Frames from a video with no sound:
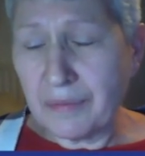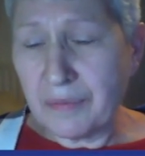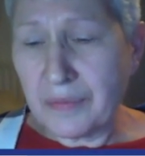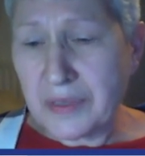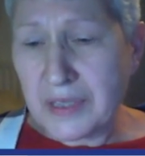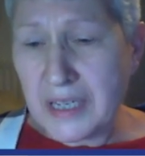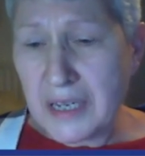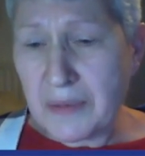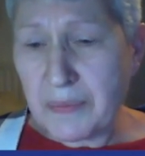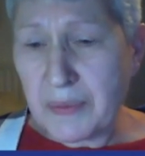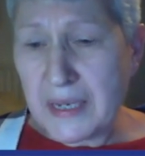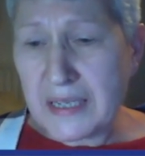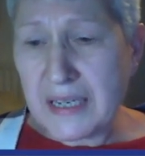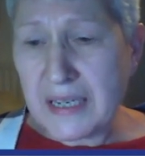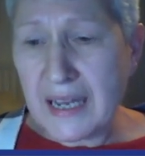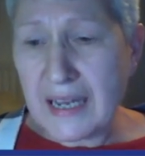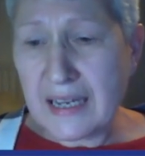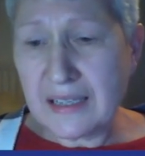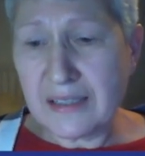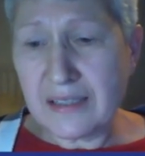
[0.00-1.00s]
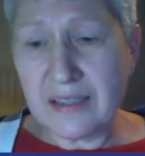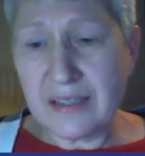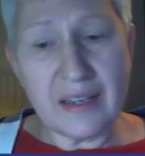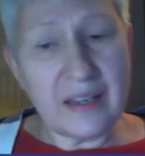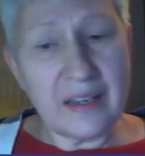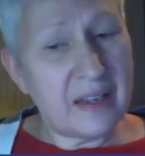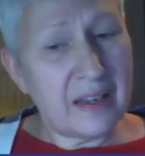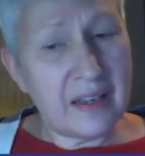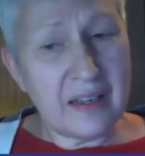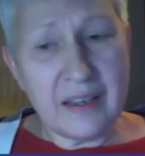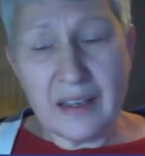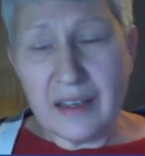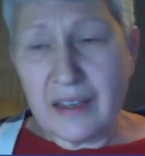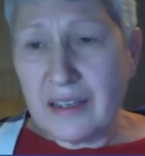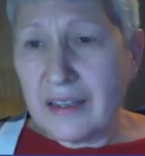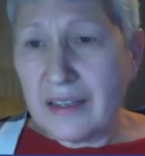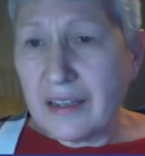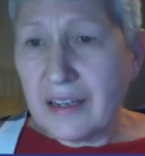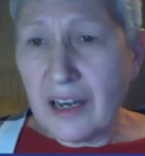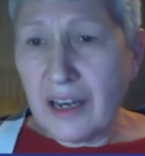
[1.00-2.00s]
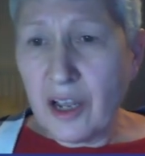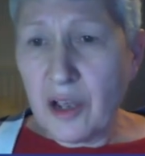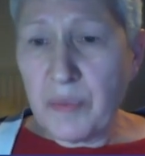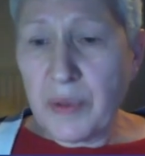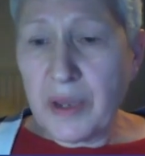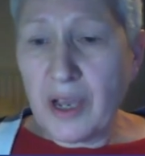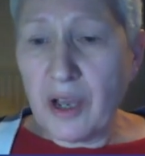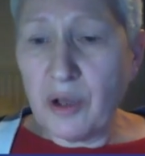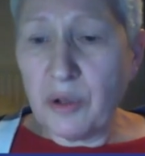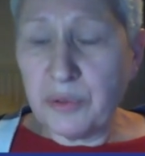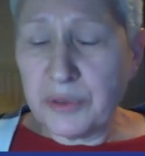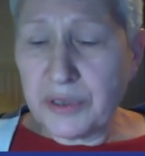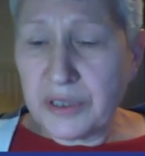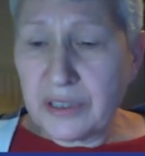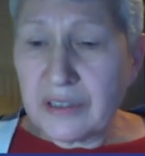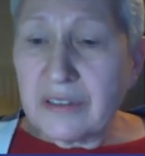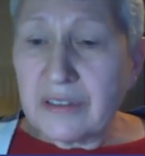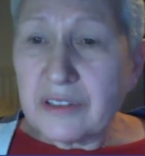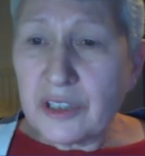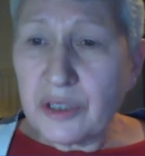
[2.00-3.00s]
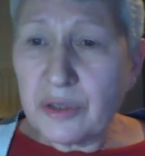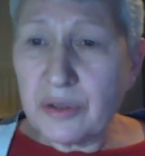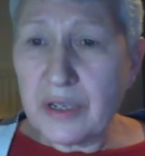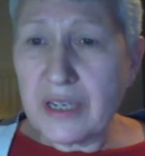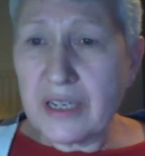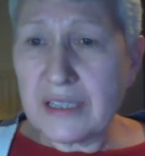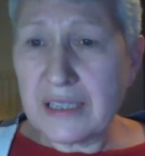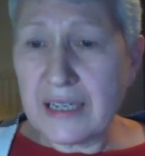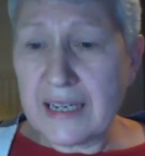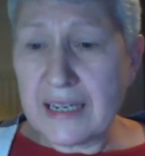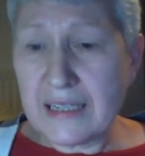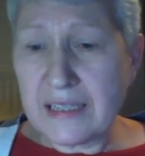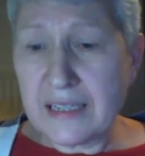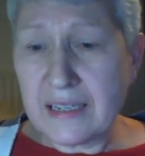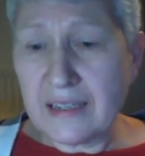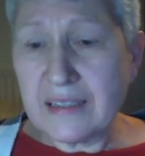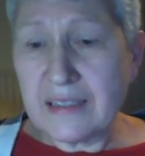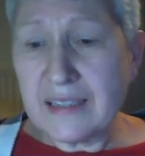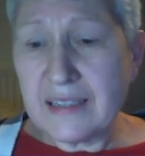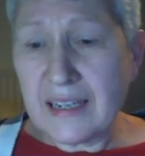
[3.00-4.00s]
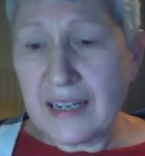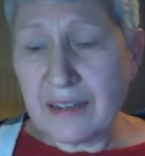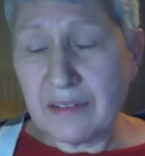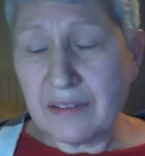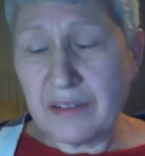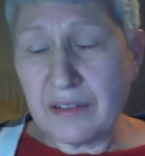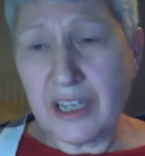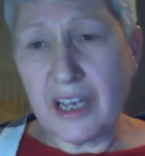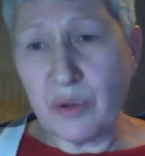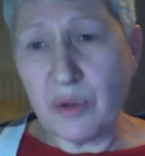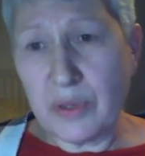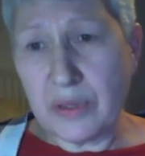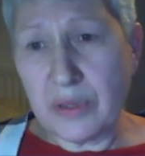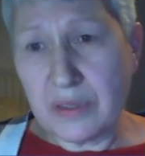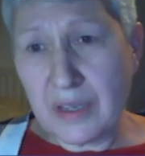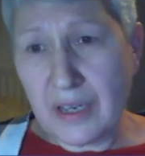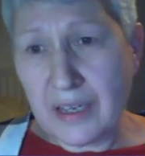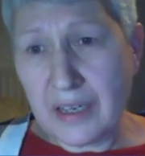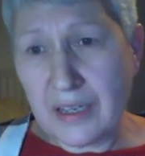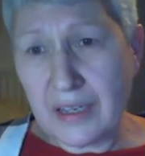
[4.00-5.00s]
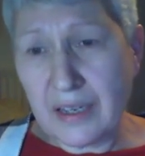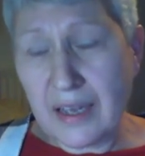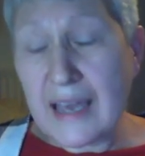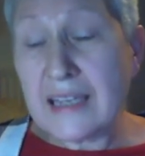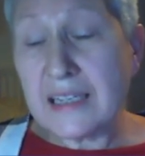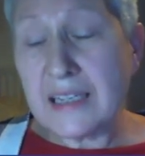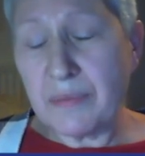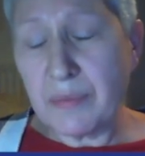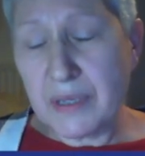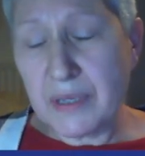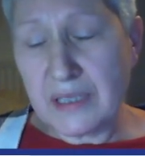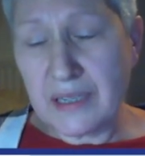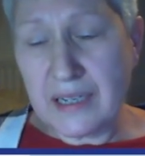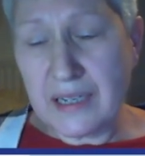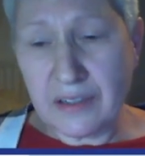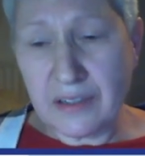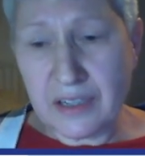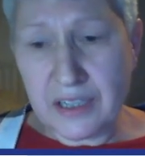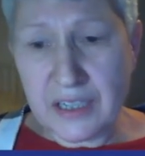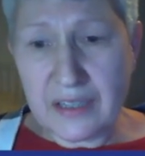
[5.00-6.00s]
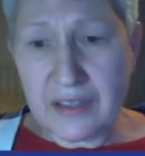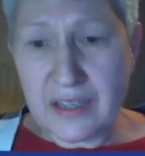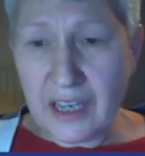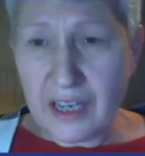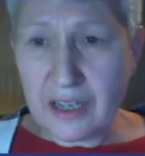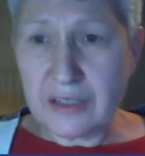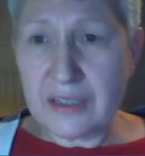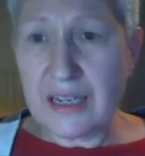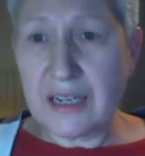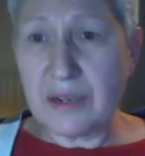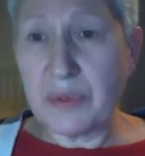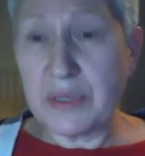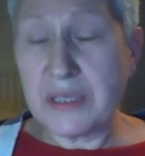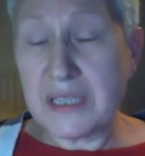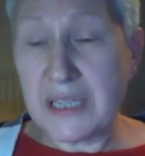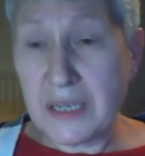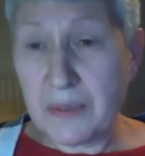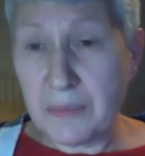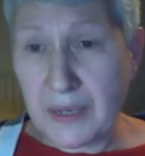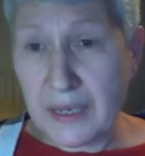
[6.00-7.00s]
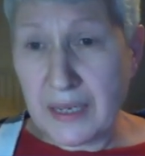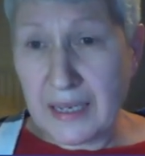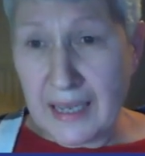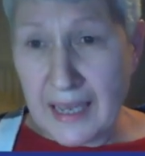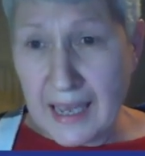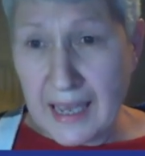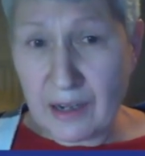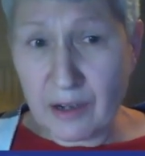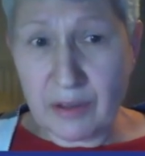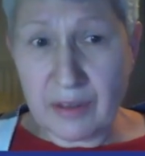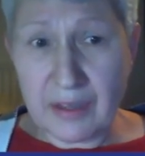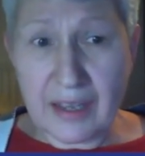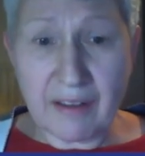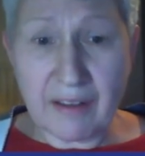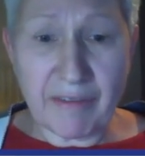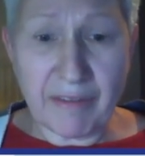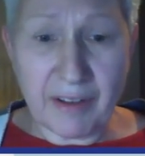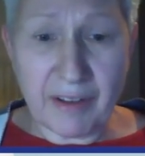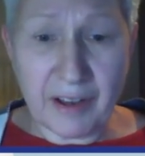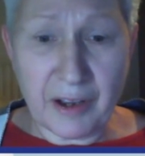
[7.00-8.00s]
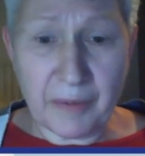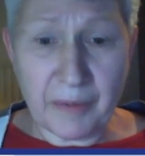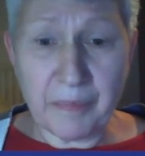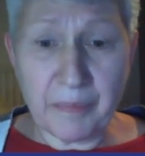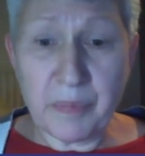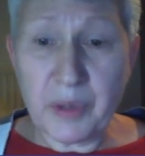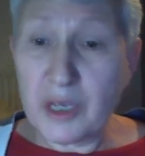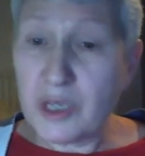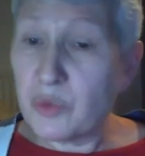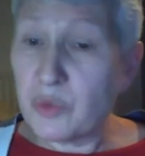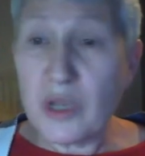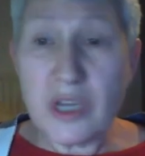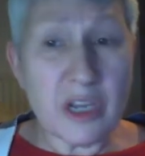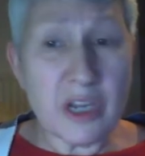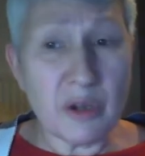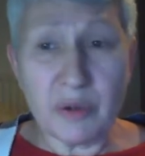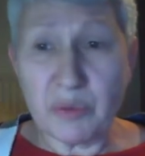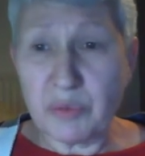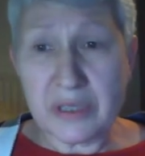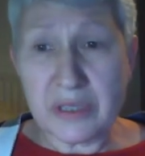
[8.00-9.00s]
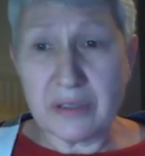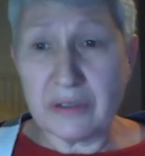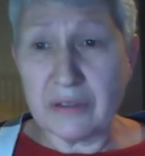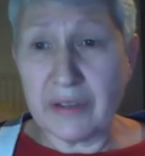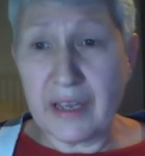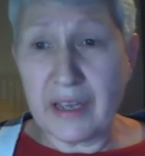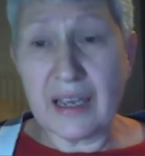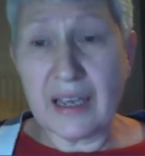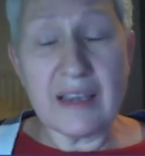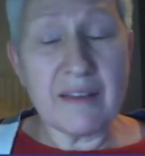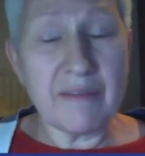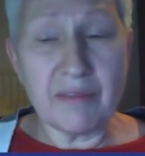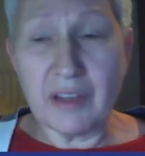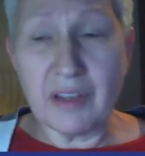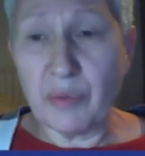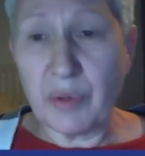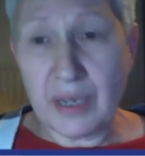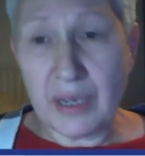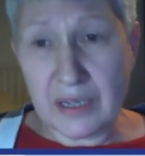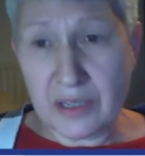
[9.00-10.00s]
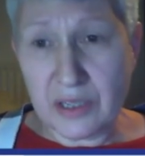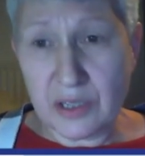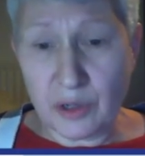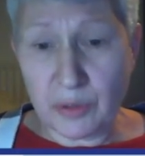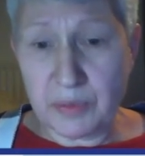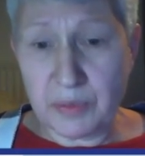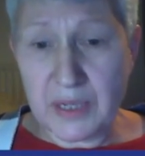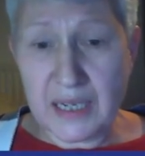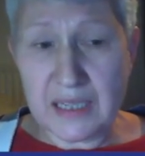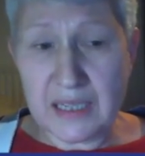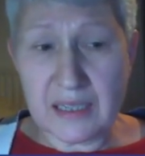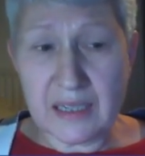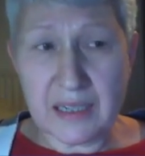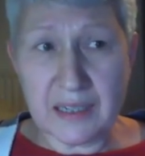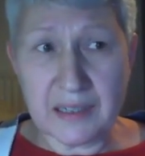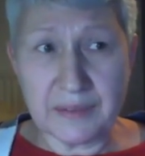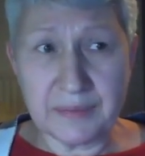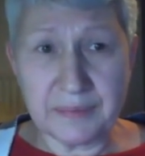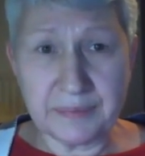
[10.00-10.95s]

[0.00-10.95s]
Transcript: TB test, lo and behold, 2 years later, down they go with, 18 months later, actually, they go down with TB again on that farm because we knew it was still there, even though we had to stop testing.